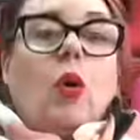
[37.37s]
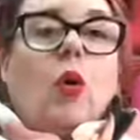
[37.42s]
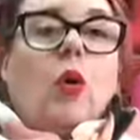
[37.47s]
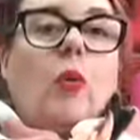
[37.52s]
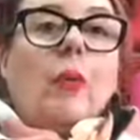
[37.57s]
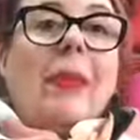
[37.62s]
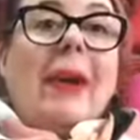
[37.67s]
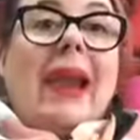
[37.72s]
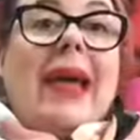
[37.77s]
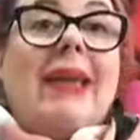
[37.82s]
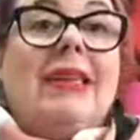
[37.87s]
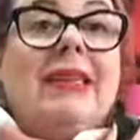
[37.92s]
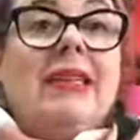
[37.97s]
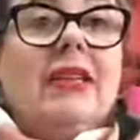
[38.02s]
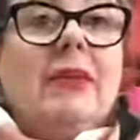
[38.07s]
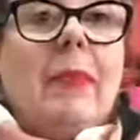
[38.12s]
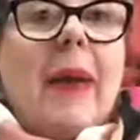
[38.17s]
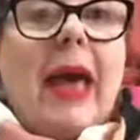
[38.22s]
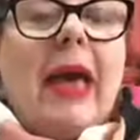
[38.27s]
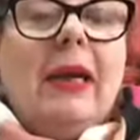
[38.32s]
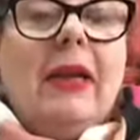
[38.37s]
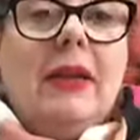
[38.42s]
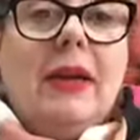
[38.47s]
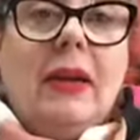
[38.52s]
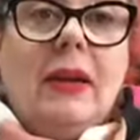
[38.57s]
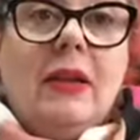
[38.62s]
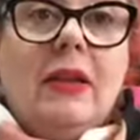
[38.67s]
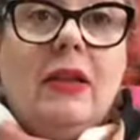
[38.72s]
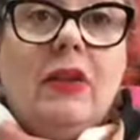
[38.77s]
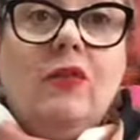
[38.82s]
or plaited pattern,
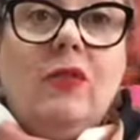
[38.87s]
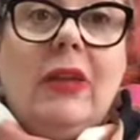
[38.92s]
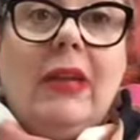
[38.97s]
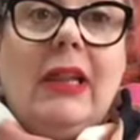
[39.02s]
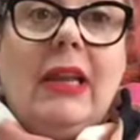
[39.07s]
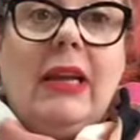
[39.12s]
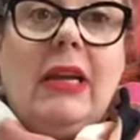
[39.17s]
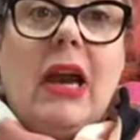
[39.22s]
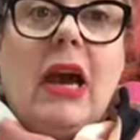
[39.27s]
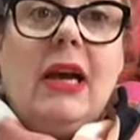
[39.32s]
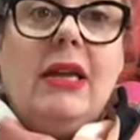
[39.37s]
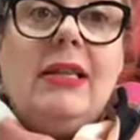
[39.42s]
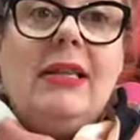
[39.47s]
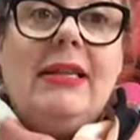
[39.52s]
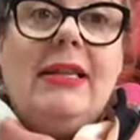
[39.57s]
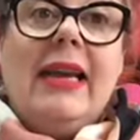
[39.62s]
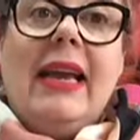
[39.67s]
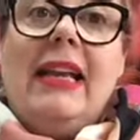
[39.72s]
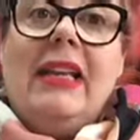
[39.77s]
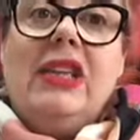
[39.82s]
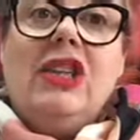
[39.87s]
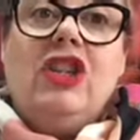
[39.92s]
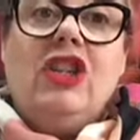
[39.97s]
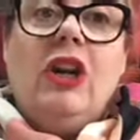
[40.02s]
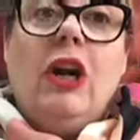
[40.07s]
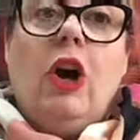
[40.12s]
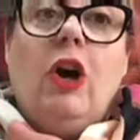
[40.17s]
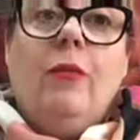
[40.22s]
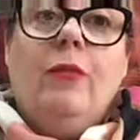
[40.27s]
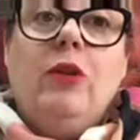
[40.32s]
and it's a really nice
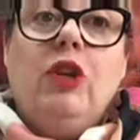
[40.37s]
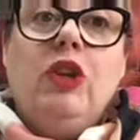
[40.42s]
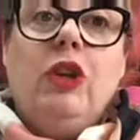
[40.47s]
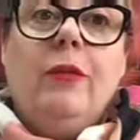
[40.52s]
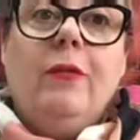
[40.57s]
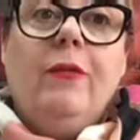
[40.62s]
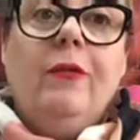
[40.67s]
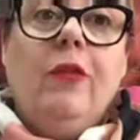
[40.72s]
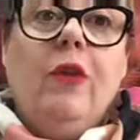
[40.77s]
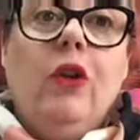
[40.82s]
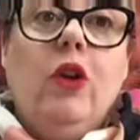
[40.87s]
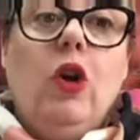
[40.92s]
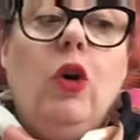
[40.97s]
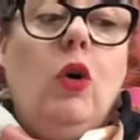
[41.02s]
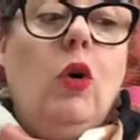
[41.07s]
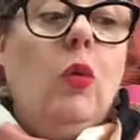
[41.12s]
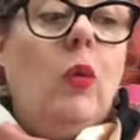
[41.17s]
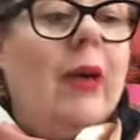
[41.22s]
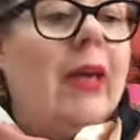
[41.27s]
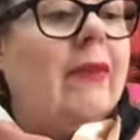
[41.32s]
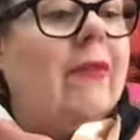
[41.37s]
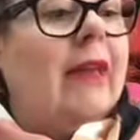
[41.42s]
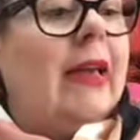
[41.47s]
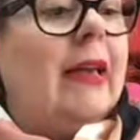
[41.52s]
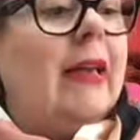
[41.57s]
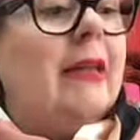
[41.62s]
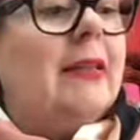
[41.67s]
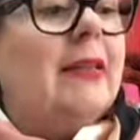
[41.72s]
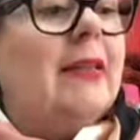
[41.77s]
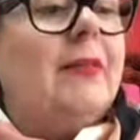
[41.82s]
texture option for your
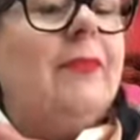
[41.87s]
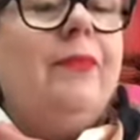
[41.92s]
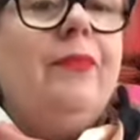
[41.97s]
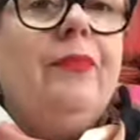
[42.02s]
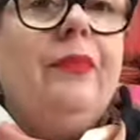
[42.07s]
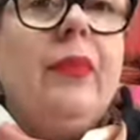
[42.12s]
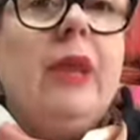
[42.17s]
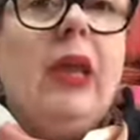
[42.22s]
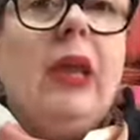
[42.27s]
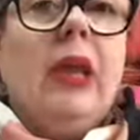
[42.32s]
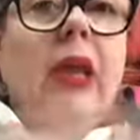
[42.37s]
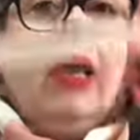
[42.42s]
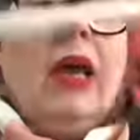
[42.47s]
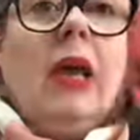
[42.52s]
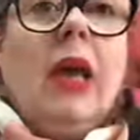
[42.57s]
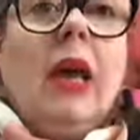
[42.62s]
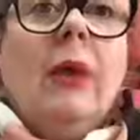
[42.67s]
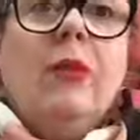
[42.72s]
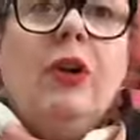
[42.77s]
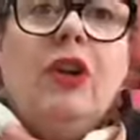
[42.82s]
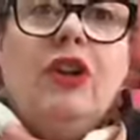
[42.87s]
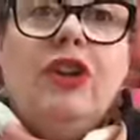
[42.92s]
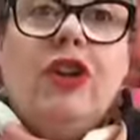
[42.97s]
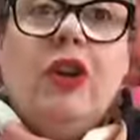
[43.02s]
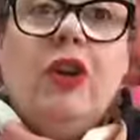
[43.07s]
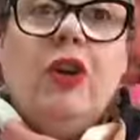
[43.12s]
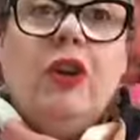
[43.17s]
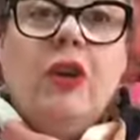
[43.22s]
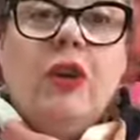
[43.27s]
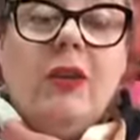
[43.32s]
weavings. I'm going to
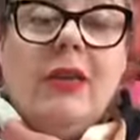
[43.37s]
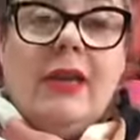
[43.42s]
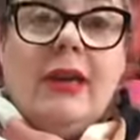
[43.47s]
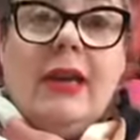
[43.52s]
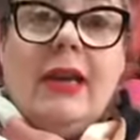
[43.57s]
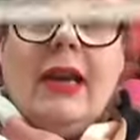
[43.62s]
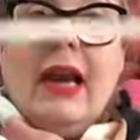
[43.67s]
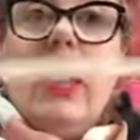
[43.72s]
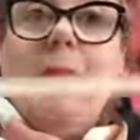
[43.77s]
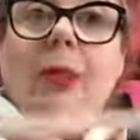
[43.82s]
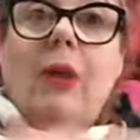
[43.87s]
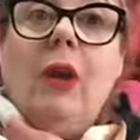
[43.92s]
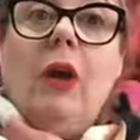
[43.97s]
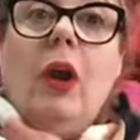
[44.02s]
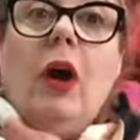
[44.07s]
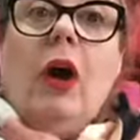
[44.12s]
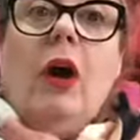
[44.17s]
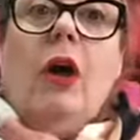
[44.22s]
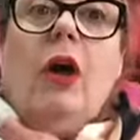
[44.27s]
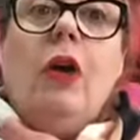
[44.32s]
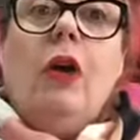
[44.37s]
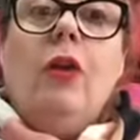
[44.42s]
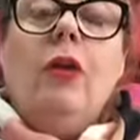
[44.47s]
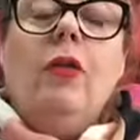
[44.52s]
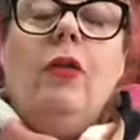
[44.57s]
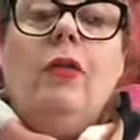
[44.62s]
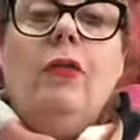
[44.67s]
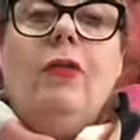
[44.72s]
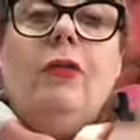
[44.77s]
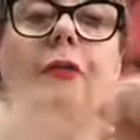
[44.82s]
show you using a couple
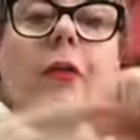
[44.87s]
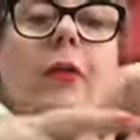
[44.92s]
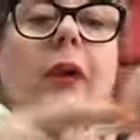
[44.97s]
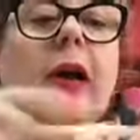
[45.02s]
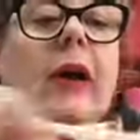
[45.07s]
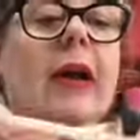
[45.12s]
of